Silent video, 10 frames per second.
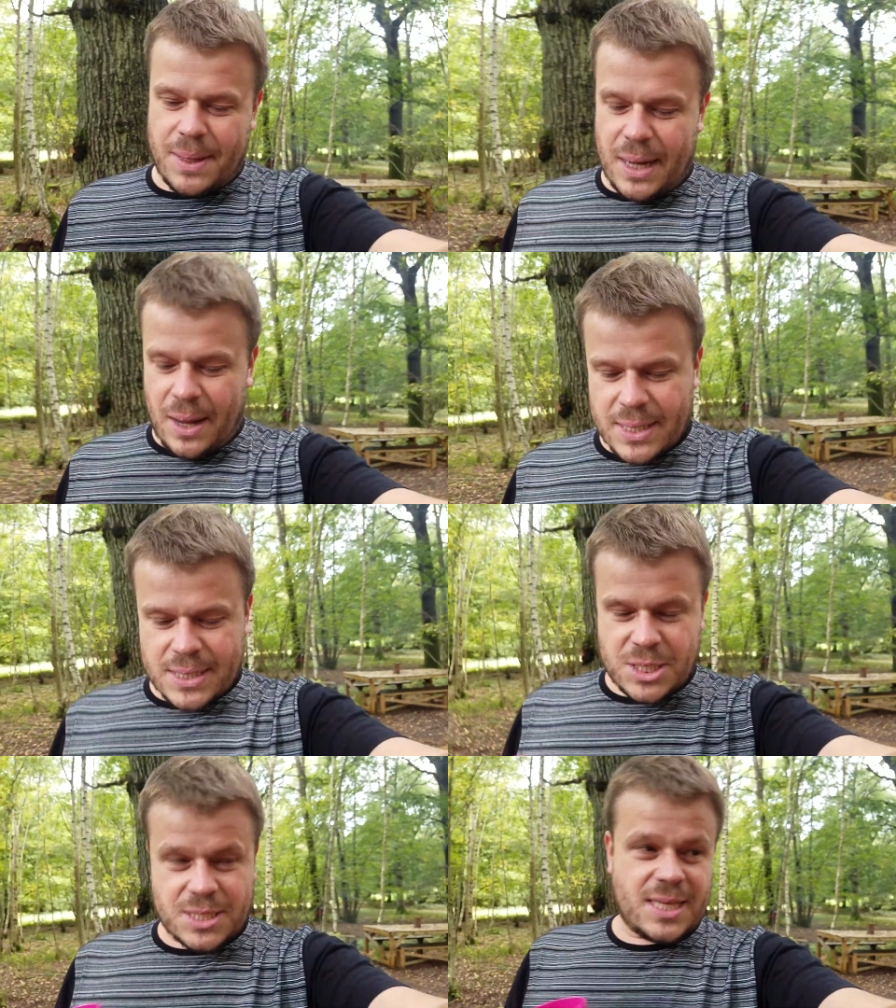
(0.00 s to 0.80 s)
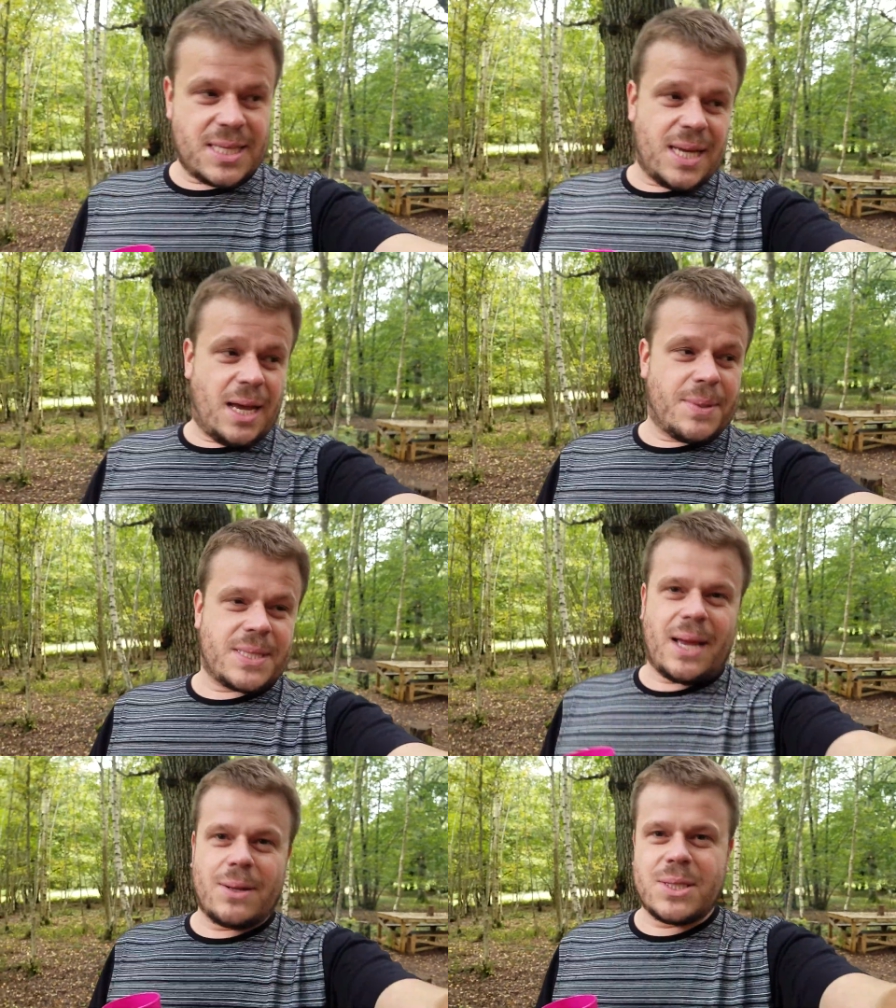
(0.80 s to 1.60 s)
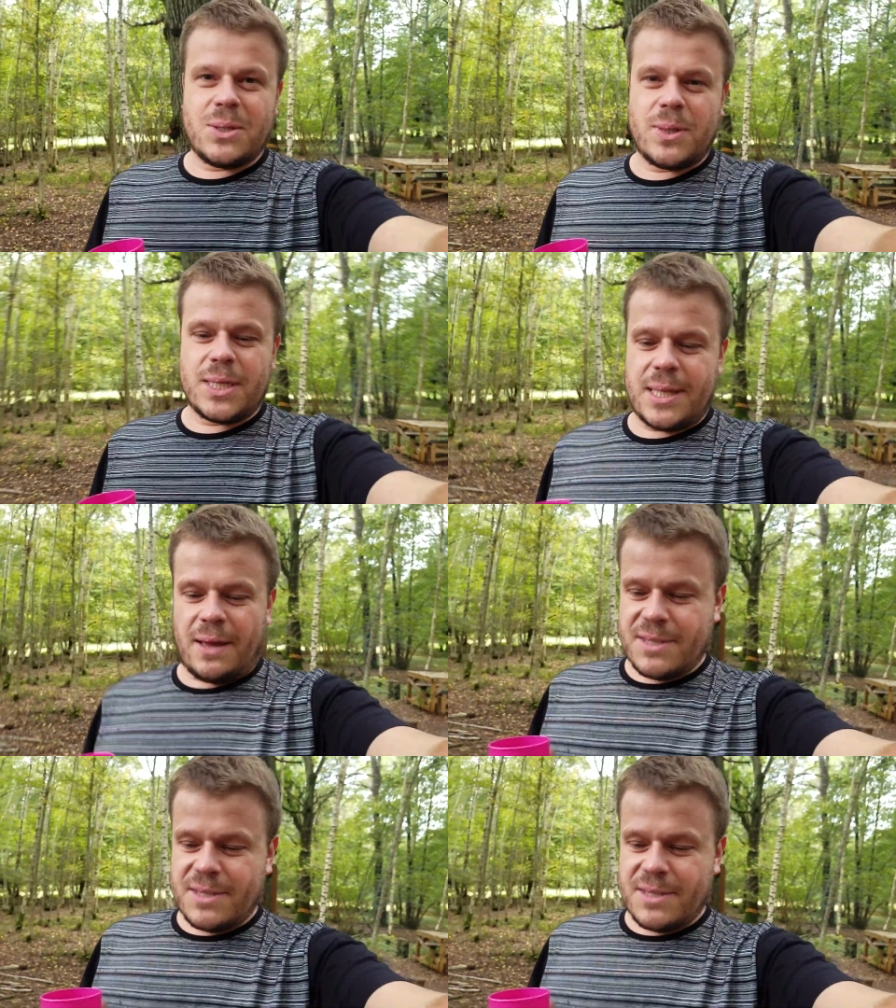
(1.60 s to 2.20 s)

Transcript: you know, it's just the time is now to do all this stuff.